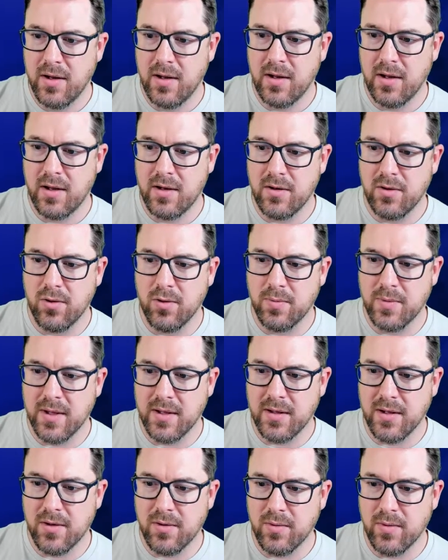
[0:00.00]
and hope
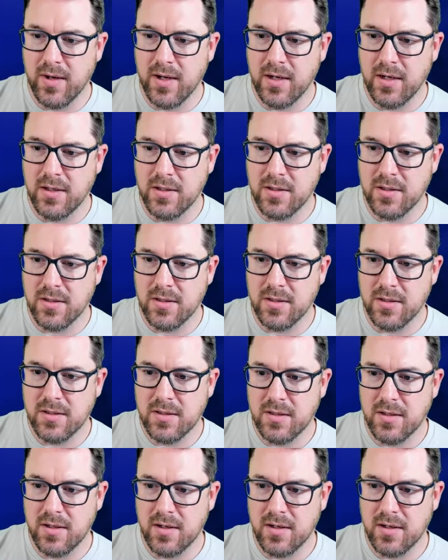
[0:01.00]
that their range is